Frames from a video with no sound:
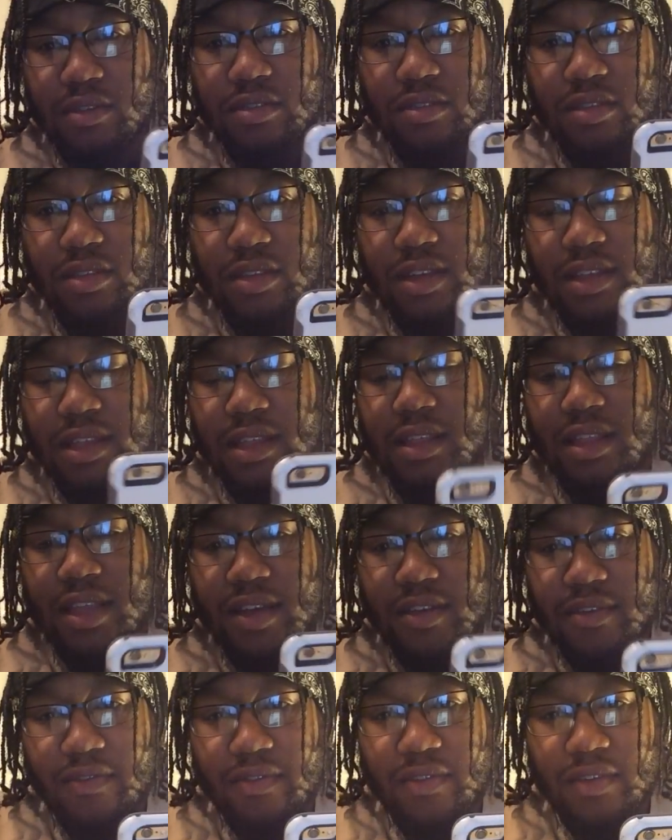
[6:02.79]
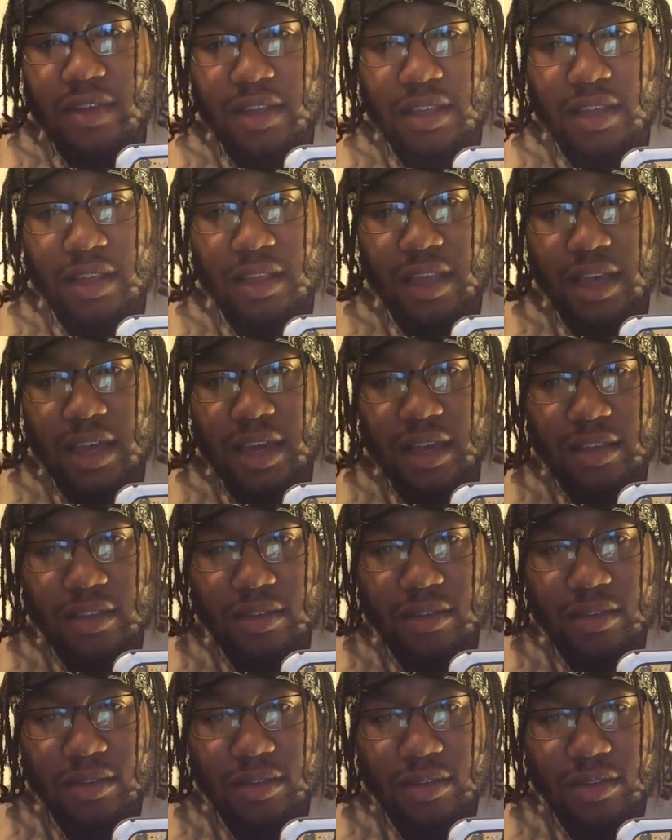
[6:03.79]
there's nothing left in the land
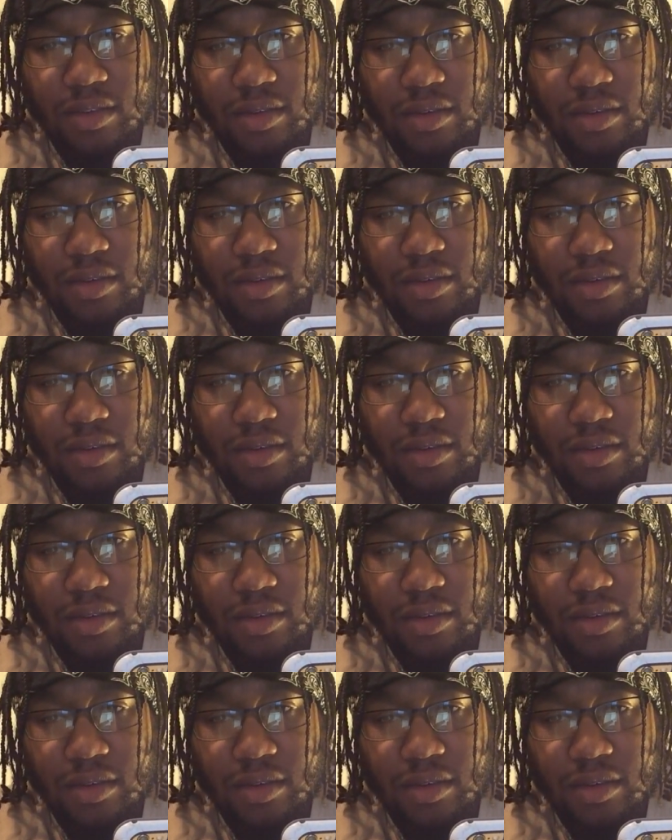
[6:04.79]
to